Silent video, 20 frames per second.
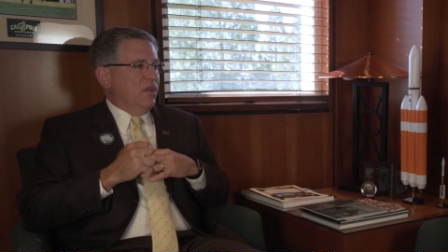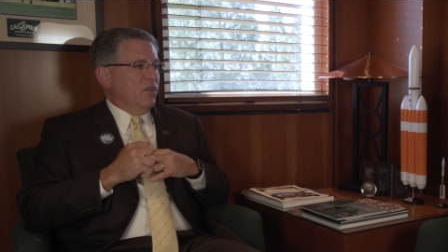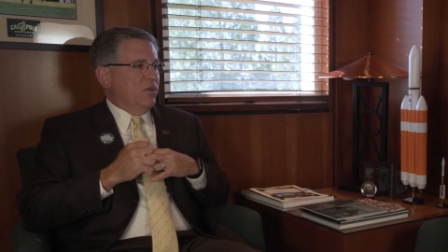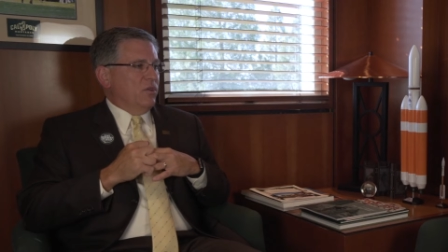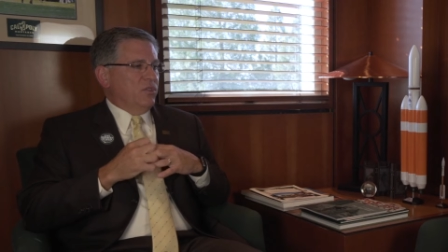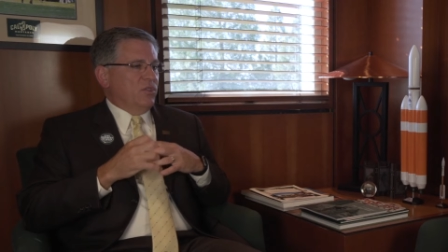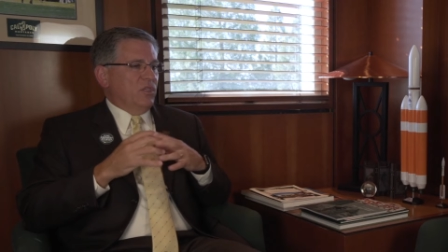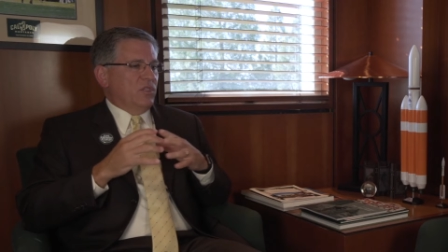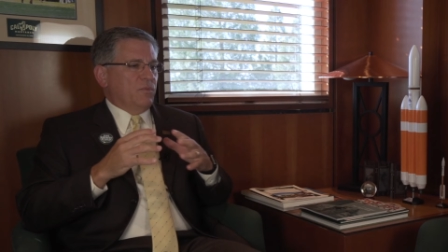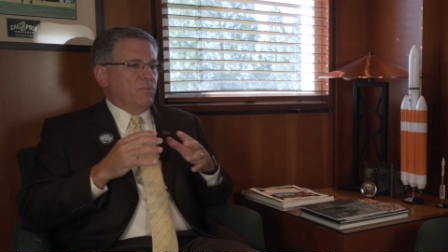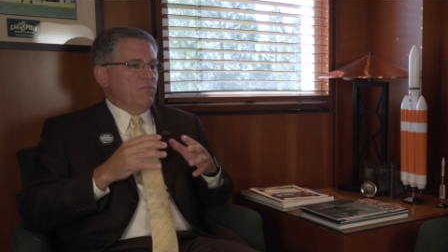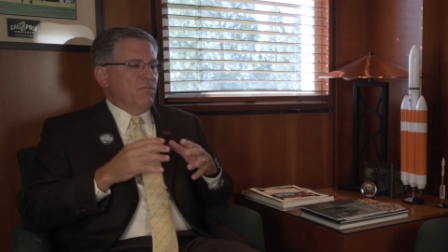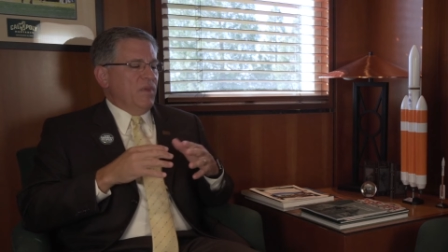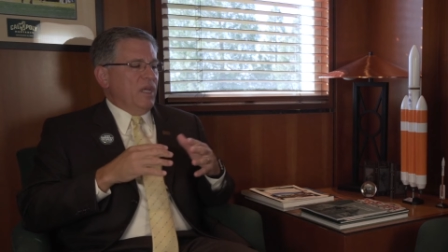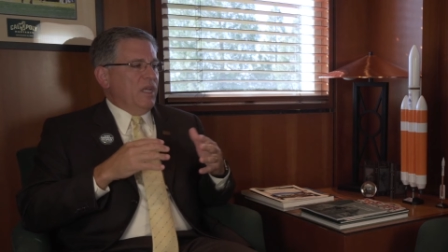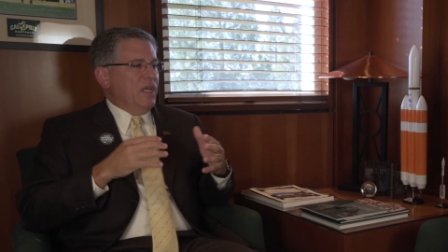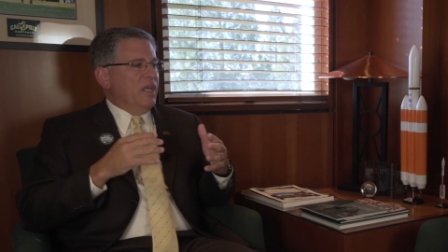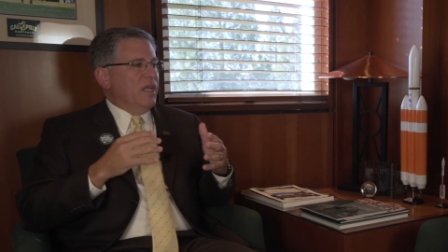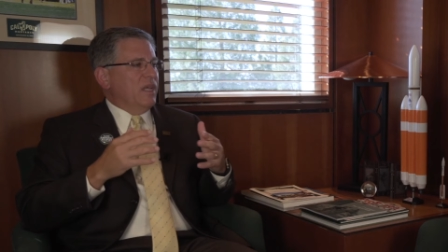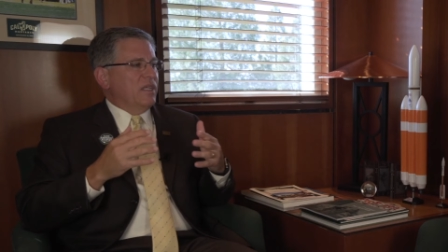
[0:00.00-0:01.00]
There's just
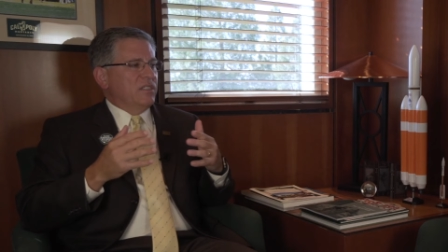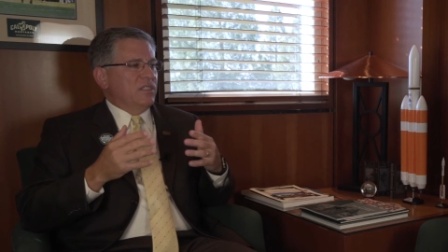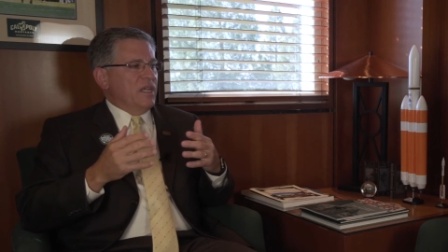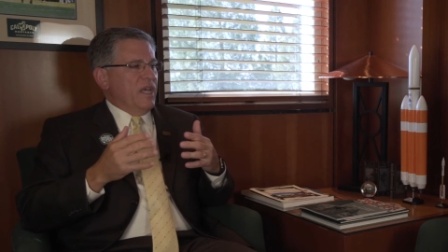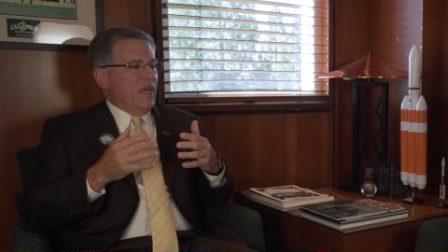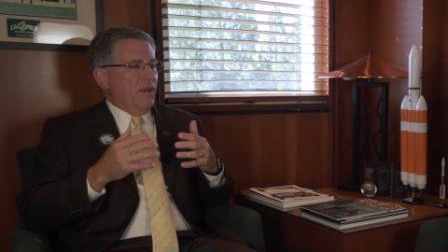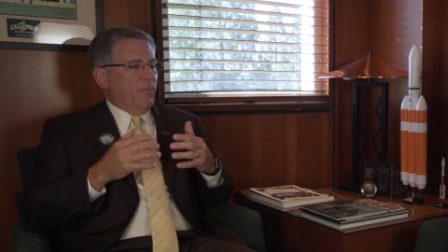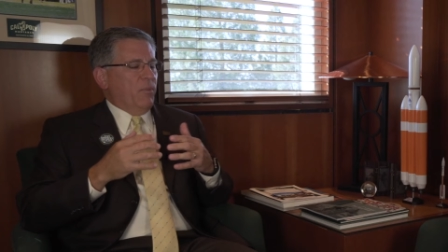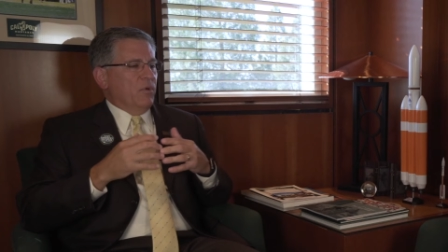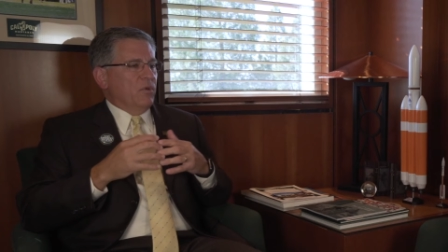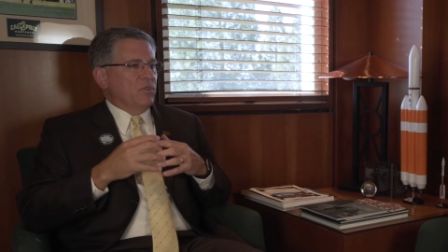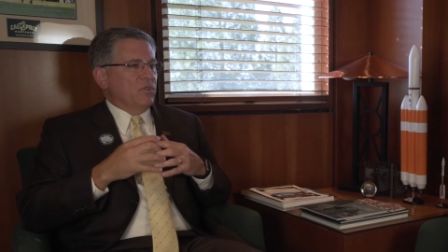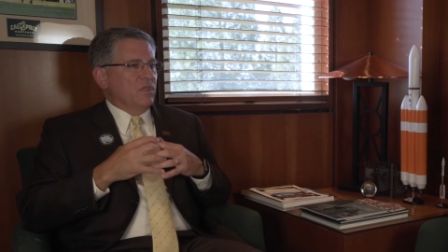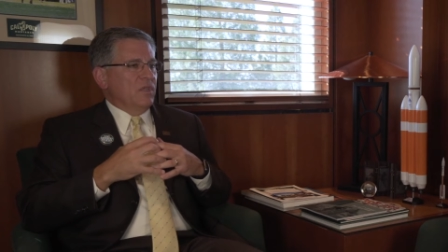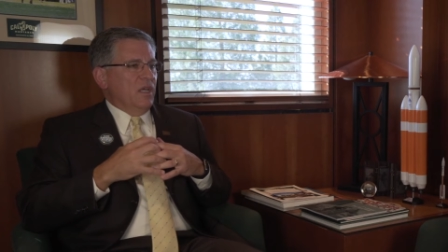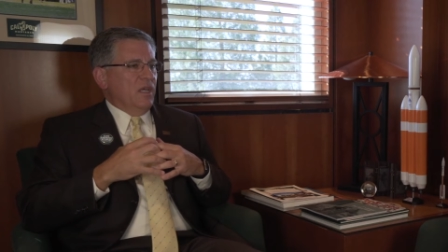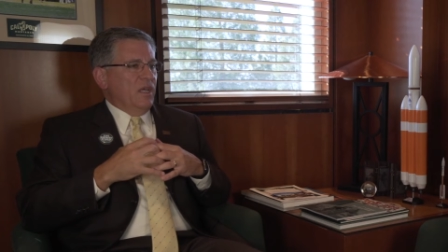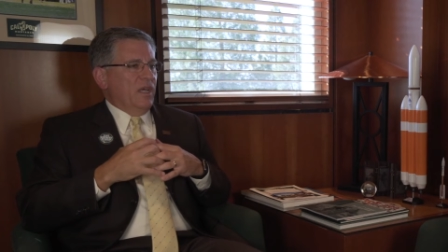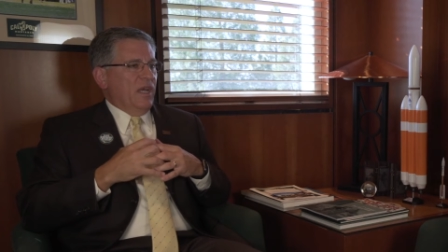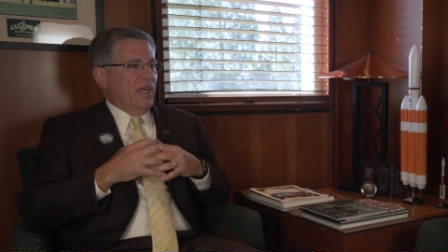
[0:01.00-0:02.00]
many examples,
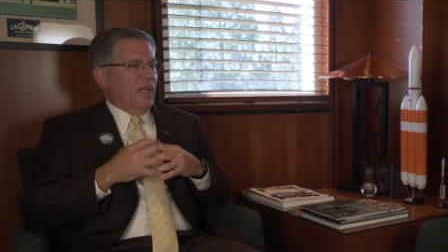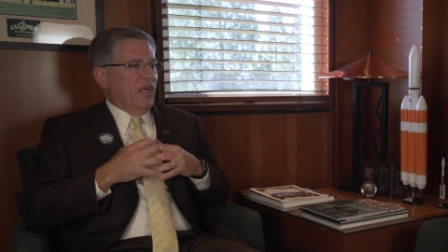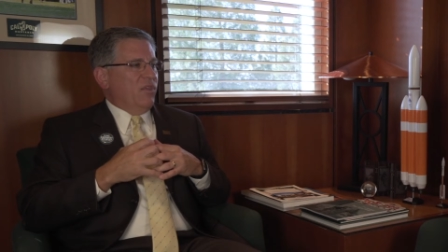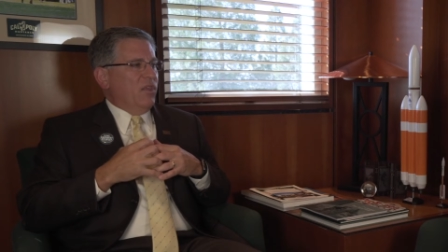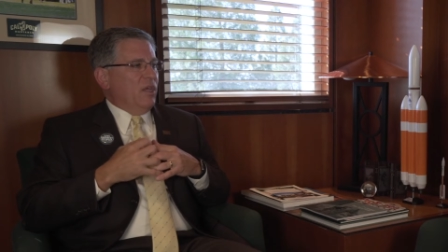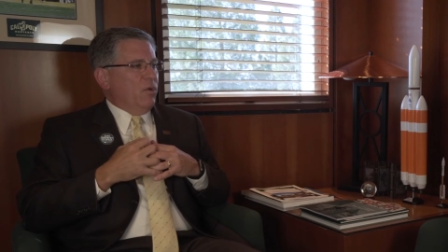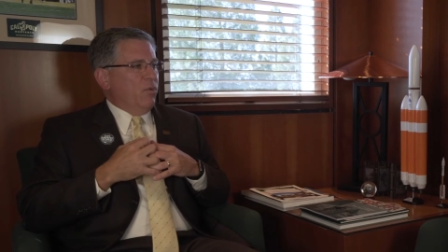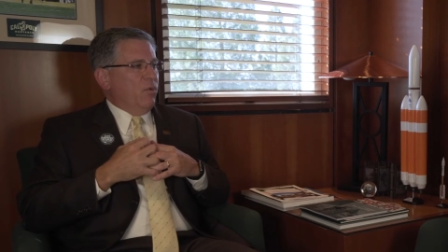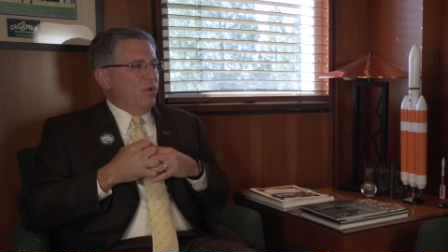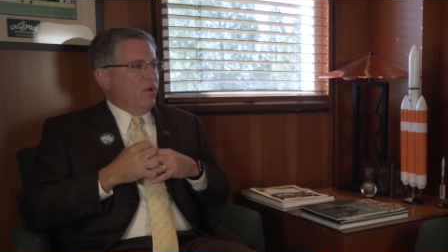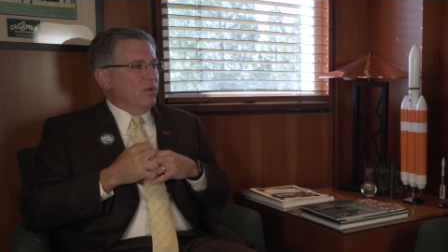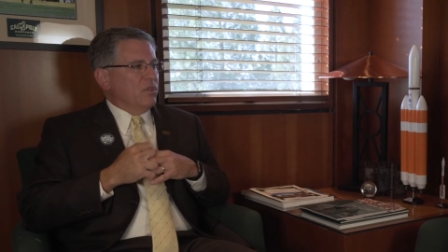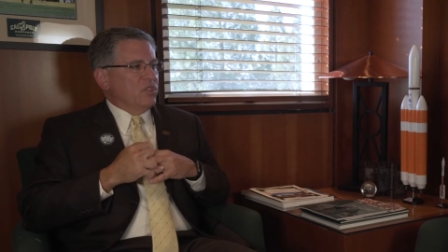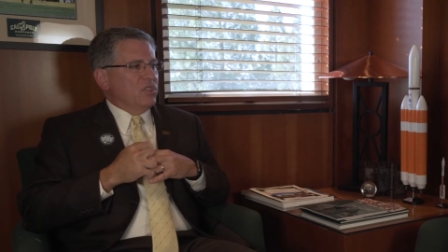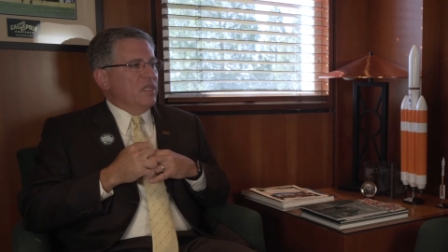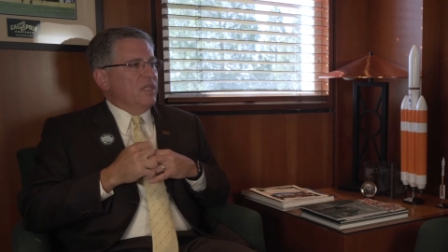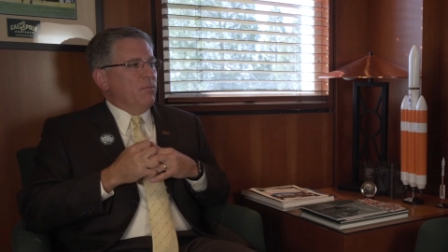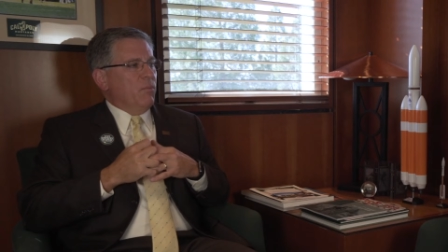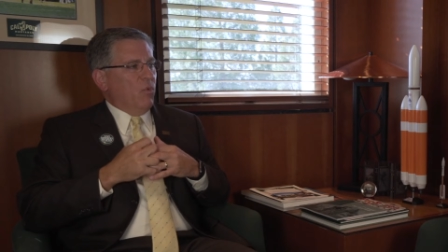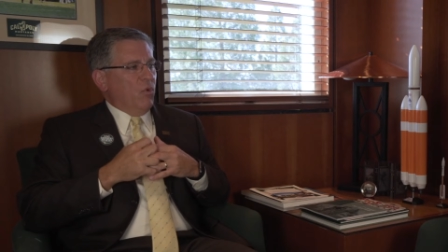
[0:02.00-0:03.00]
and I think we will
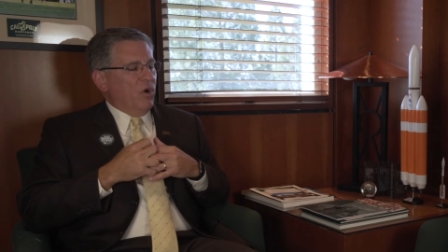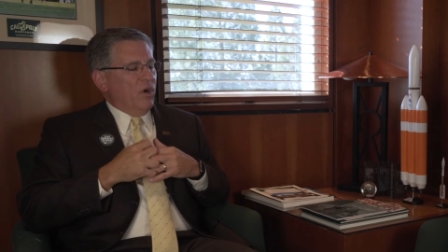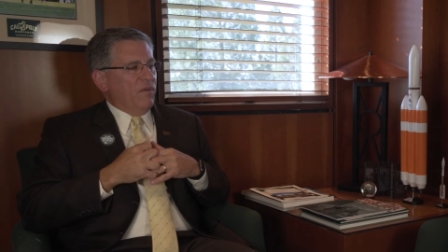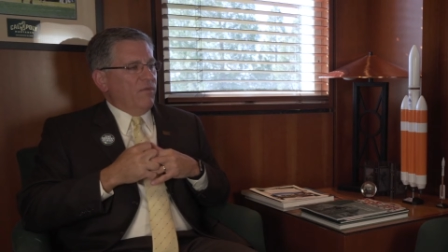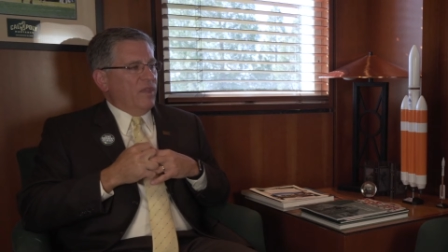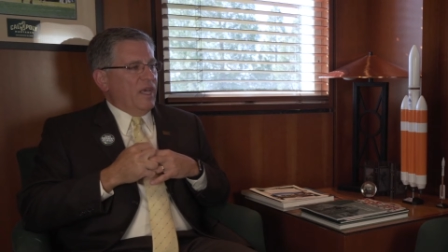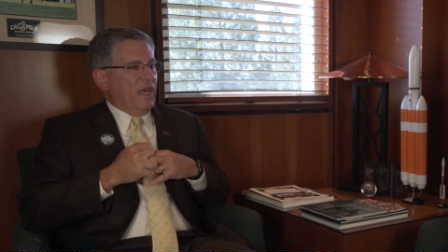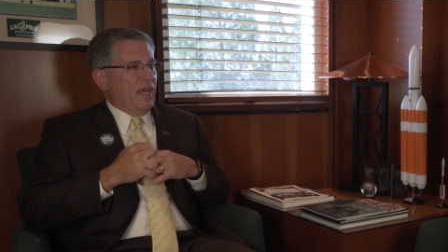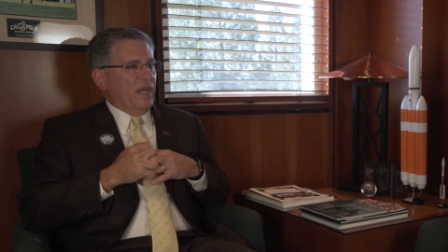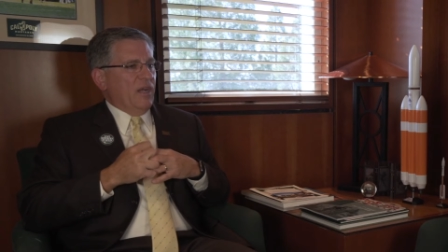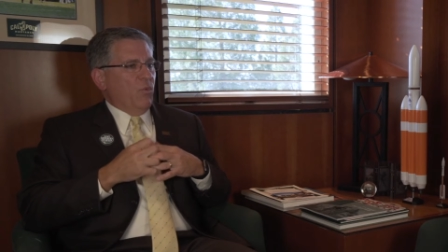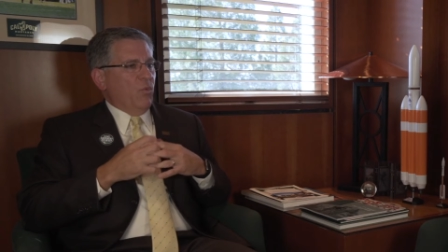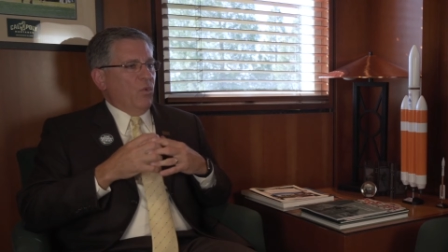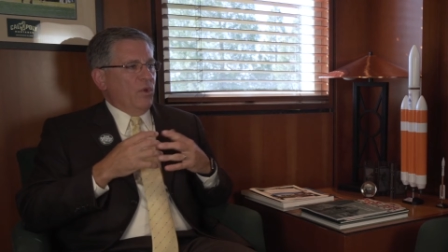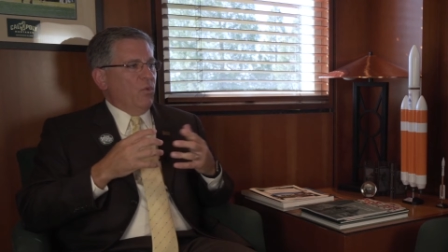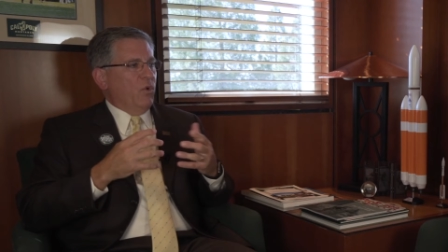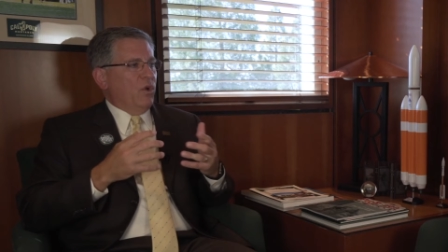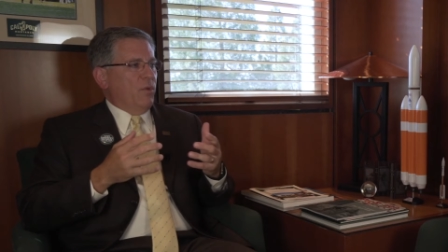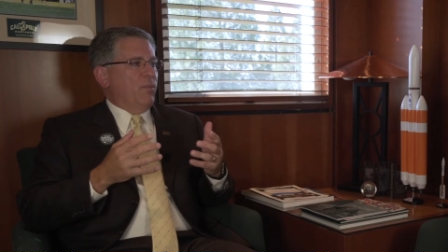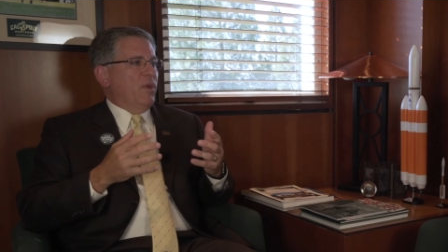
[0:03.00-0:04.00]
see more of that, and
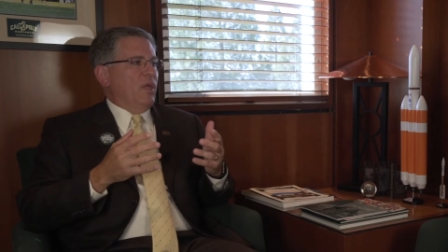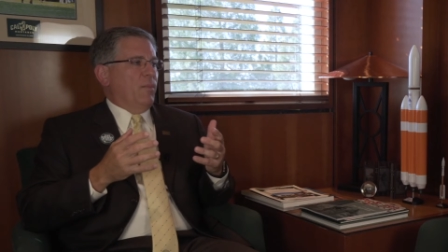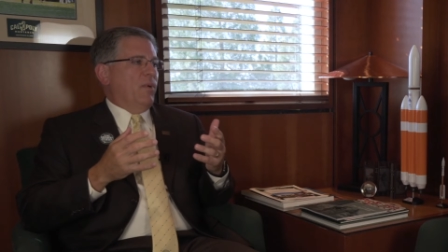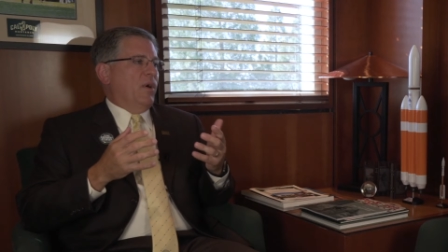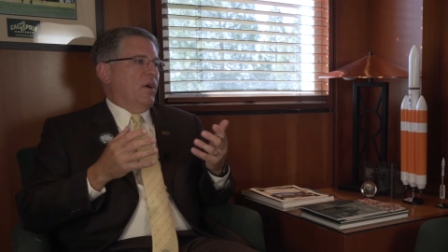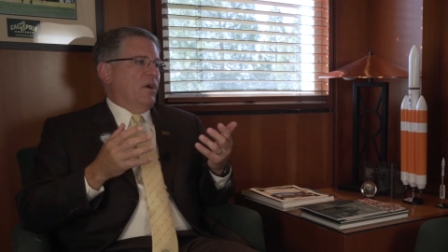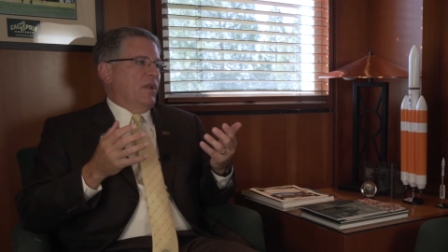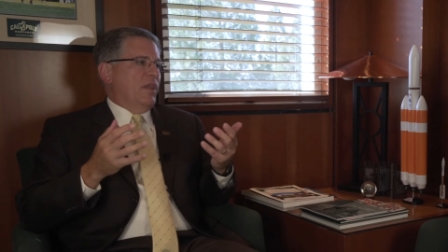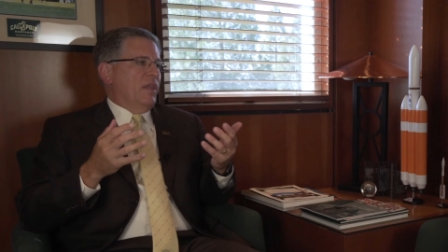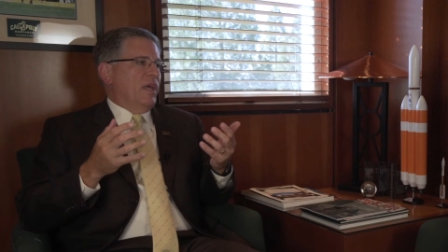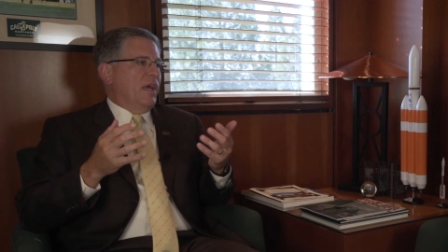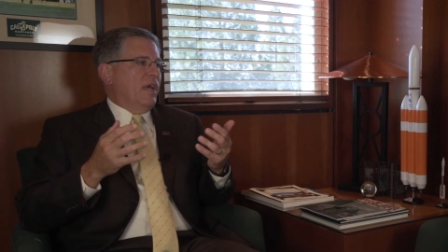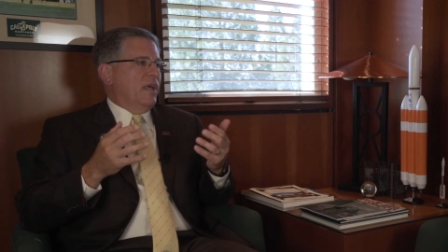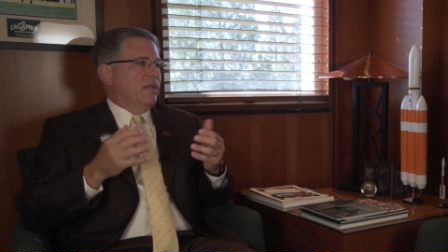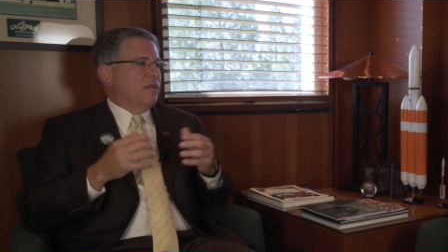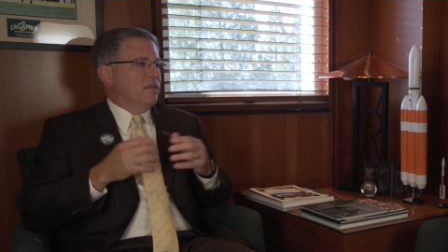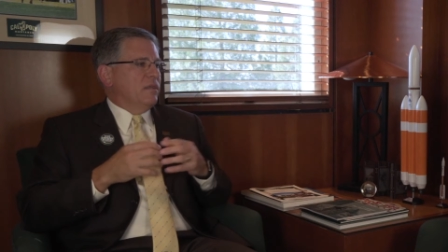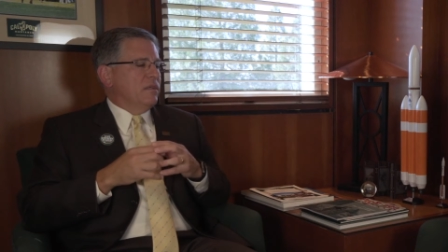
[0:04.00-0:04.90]
we want to be a part of that.